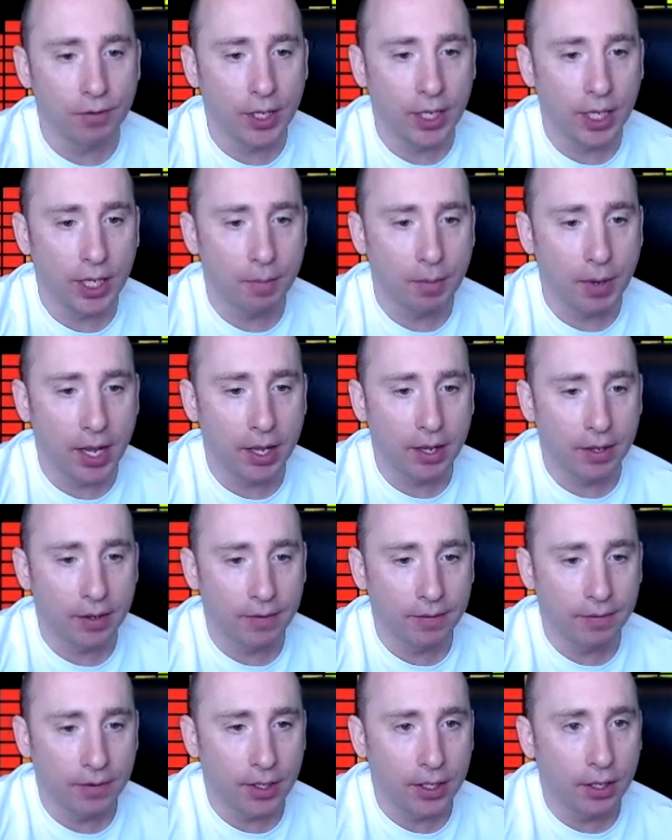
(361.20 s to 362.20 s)
really matter,
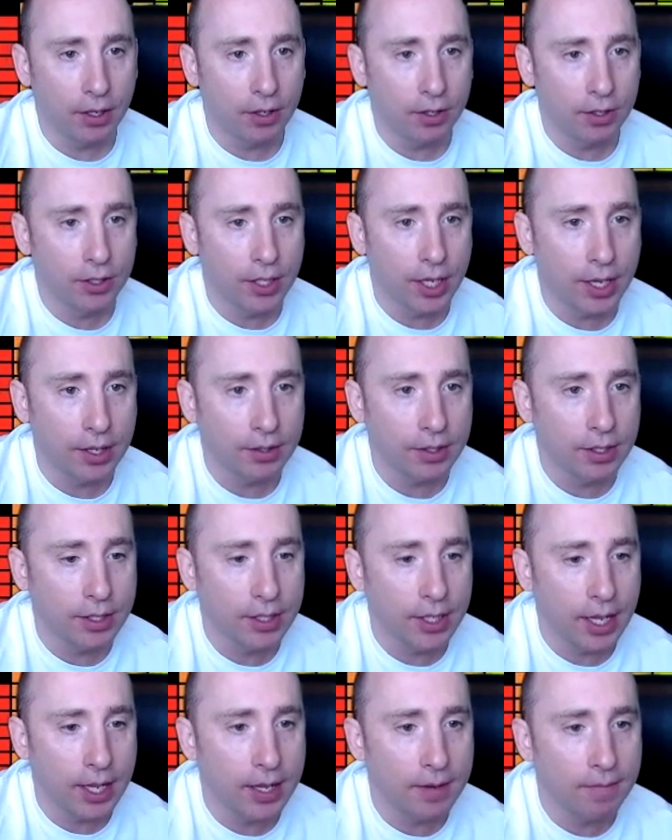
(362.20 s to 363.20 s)
it all sounds the
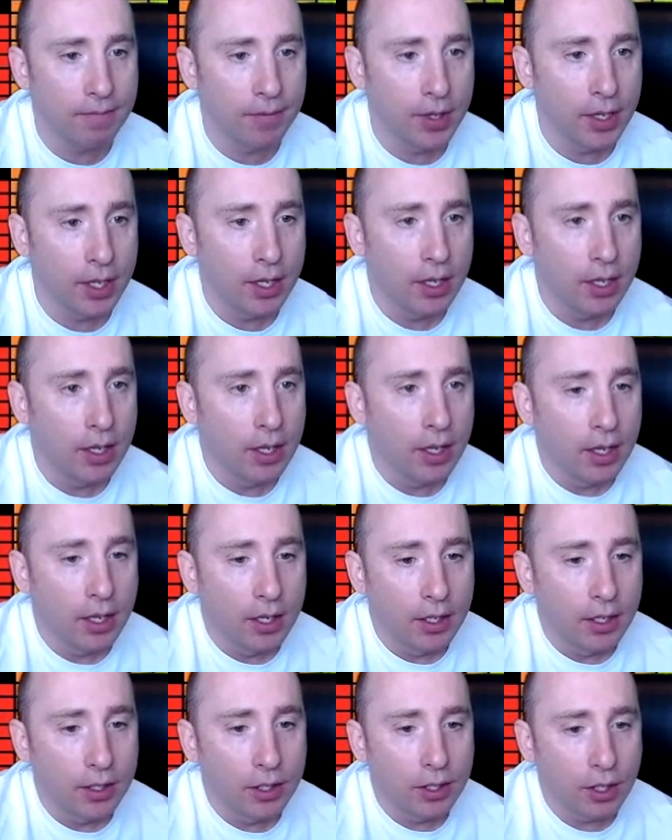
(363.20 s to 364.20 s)
same.
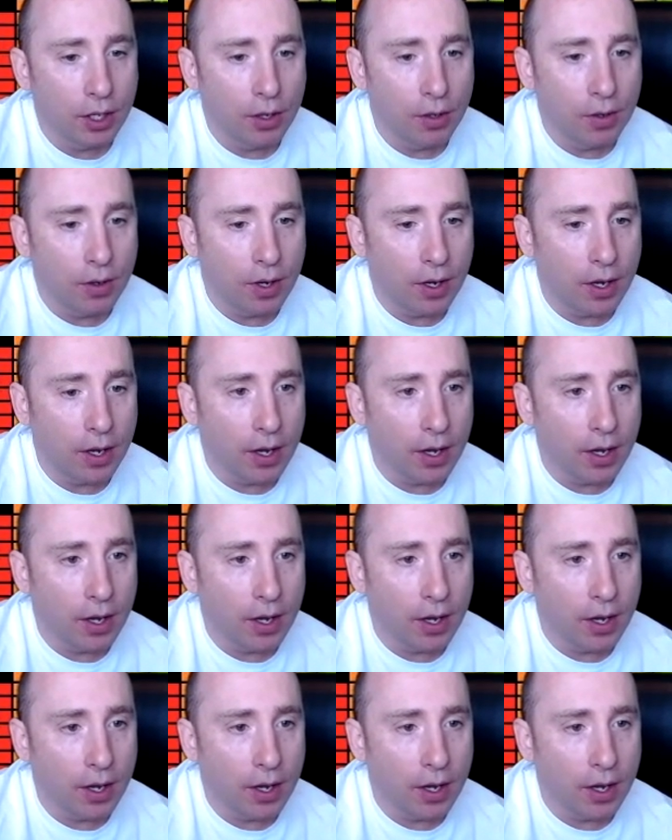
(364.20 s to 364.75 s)
So